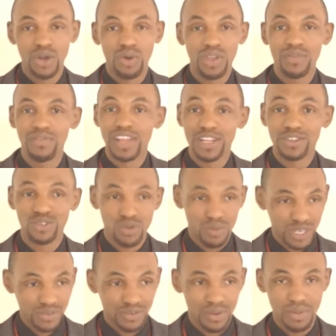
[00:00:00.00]
We have learned so
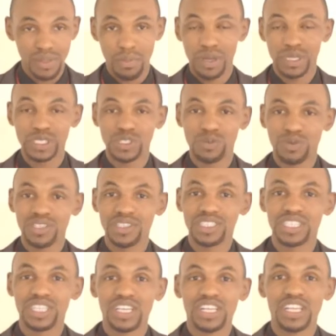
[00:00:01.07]
much from the participants
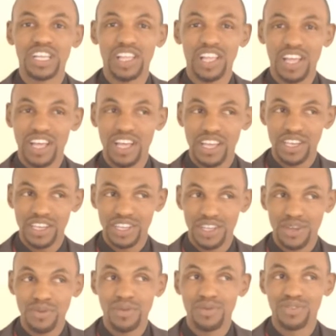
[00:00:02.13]

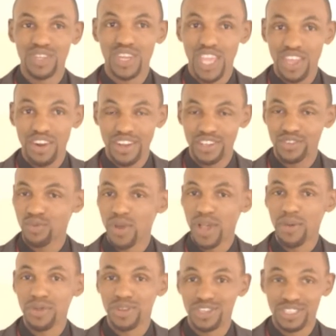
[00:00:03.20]
and we've seen areas
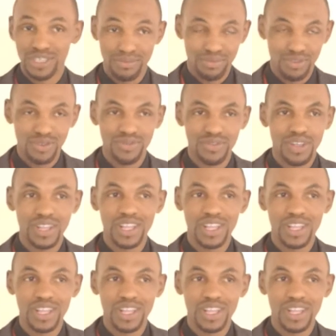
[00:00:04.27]
where we need to improve.